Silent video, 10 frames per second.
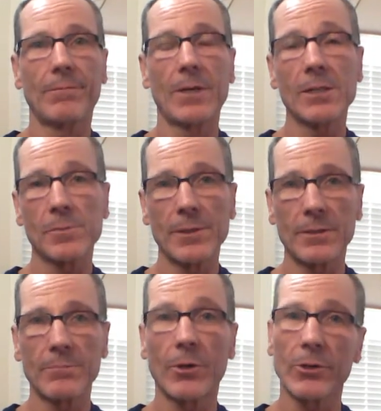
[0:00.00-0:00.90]
husband,
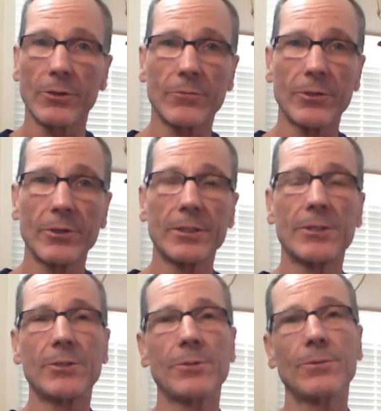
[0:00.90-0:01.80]
partner of
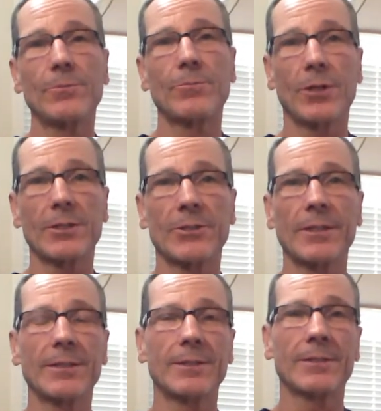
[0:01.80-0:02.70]
32 plus
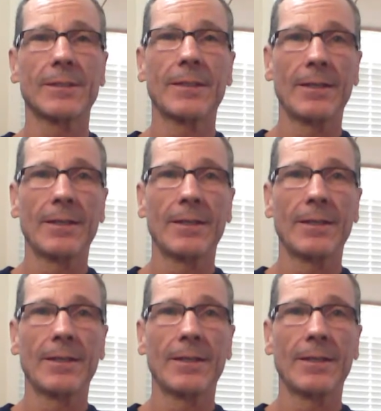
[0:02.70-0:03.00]
years,